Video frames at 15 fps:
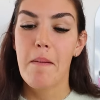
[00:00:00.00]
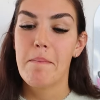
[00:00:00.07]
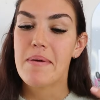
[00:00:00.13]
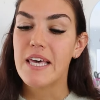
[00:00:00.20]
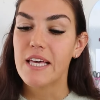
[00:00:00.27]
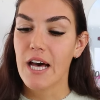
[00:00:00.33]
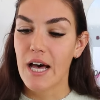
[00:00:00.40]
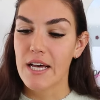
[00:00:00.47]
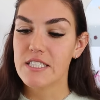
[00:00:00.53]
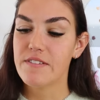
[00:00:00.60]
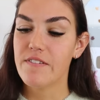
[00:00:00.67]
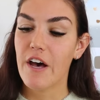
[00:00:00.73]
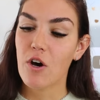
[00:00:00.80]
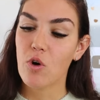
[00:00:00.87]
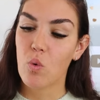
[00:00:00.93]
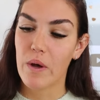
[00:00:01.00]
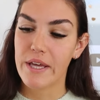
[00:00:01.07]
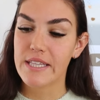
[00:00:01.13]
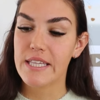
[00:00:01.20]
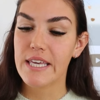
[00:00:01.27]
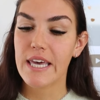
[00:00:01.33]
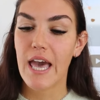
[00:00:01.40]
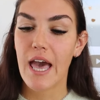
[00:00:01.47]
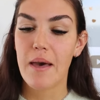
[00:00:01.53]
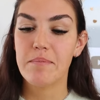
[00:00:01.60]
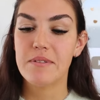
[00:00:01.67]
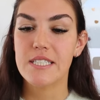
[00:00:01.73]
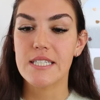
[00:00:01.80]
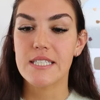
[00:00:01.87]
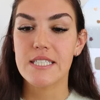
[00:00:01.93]
because of how quickly
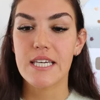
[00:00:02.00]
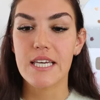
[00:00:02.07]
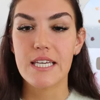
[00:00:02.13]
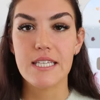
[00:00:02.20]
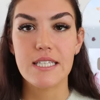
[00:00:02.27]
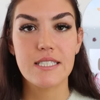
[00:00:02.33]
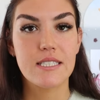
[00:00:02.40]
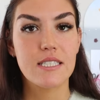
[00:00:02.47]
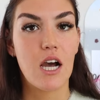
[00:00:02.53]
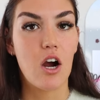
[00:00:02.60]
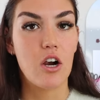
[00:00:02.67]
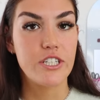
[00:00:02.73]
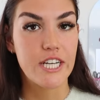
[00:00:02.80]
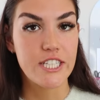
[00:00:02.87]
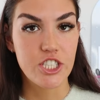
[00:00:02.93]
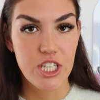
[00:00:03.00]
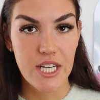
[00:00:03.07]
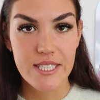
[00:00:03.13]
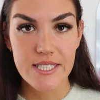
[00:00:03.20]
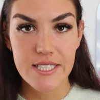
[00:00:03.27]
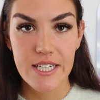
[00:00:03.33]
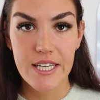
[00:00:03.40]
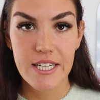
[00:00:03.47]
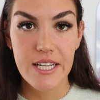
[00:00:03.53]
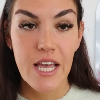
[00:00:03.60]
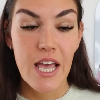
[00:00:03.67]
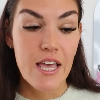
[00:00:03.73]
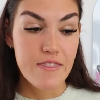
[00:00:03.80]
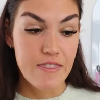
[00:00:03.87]
MCTs are digested,